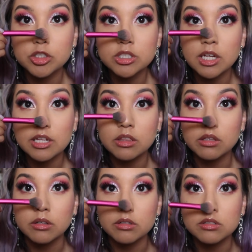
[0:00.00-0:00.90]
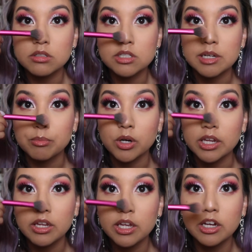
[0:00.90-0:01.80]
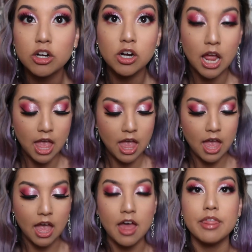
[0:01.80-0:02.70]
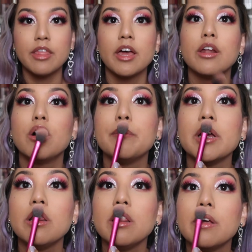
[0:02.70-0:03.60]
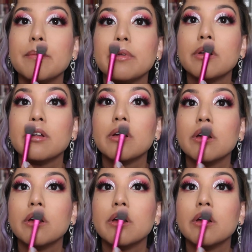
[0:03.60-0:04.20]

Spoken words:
just at the tip right here, and then on my lips.